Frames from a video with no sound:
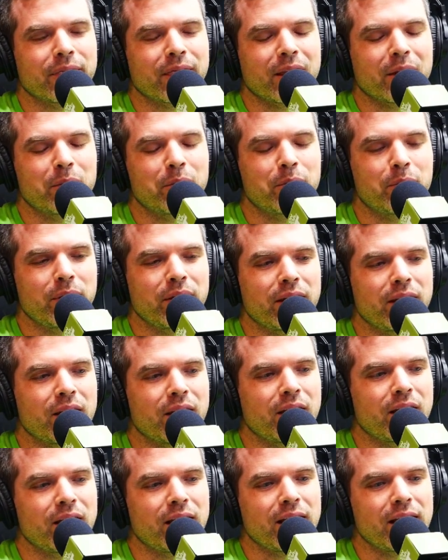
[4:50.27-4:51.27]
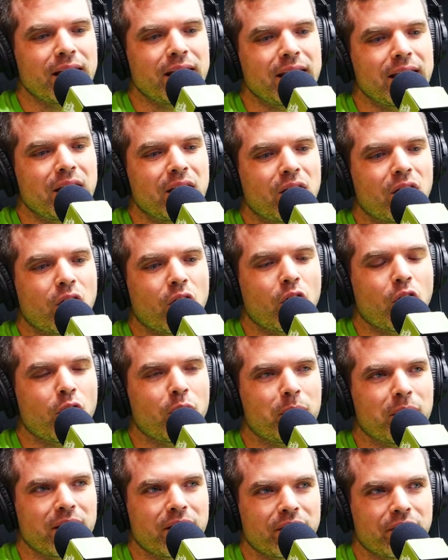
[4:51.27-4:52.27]
being in it all
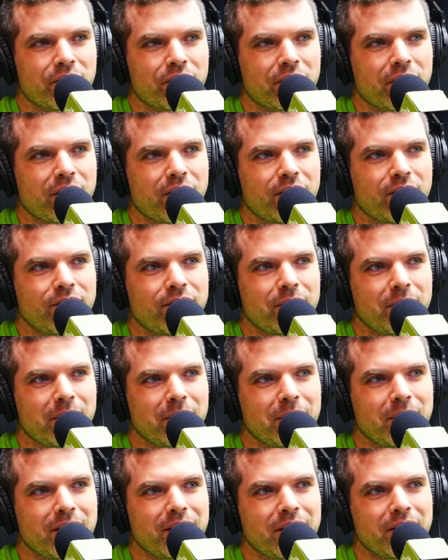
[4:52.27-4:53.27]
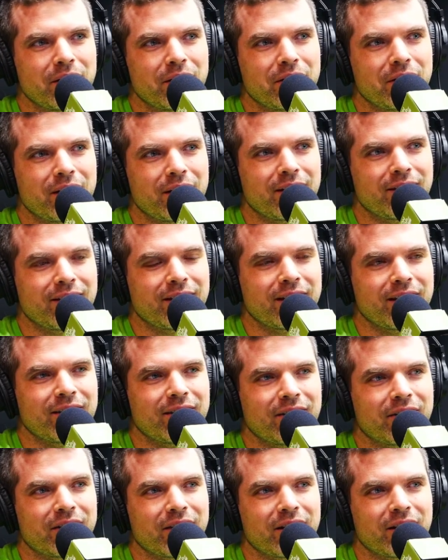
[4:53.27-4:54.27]
by yourself, maybe it's
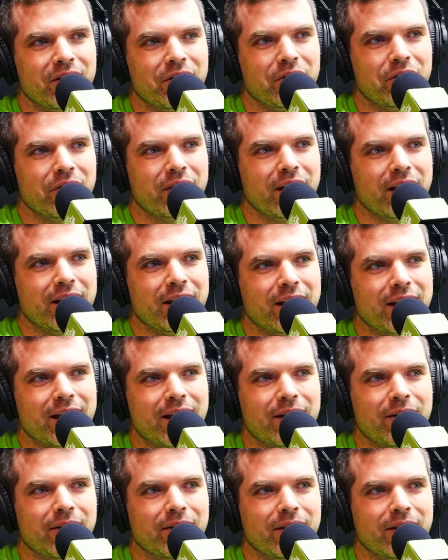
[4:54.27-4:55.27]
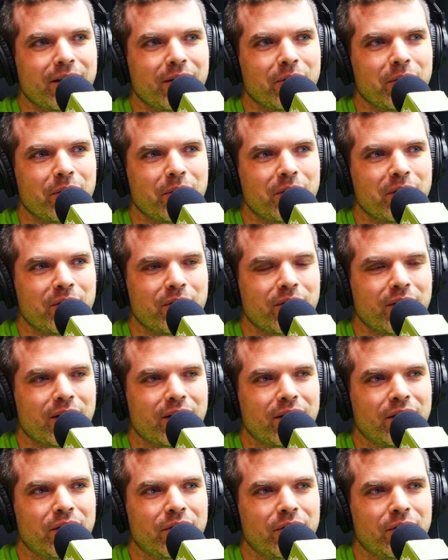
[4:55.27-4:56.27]
easier to understand now that we've gone
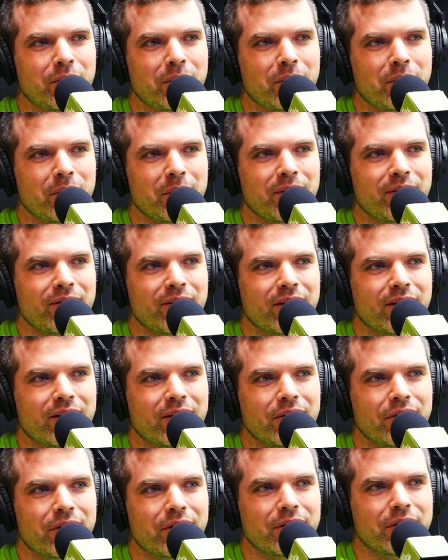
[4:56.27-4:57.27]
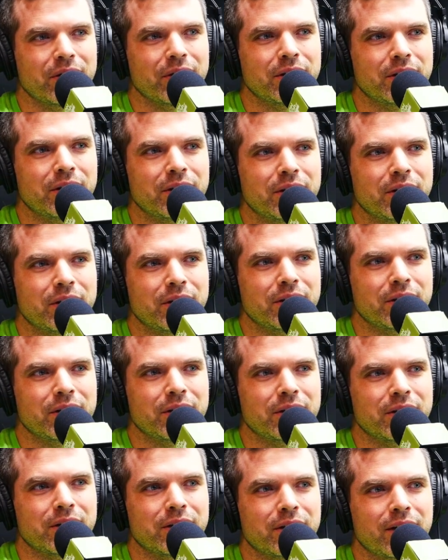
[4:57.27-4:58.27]
through what we've gone through.
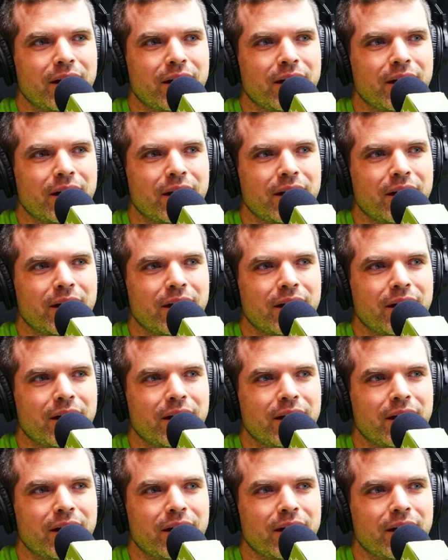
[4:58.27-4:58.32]
Yeah. I